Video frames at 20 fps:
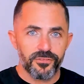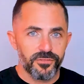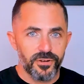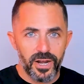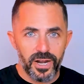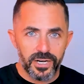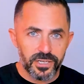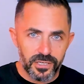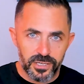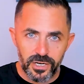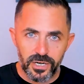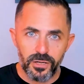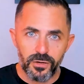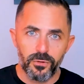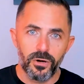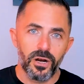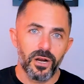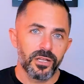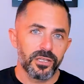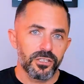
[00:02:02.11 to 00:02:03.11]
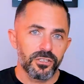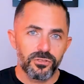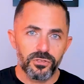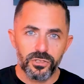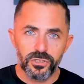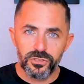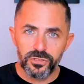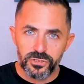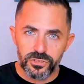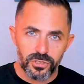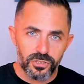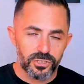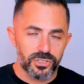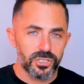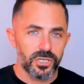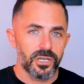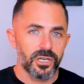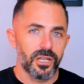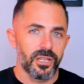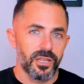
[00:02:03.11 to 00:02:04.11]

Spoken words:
find it anywhere, at least you could search it,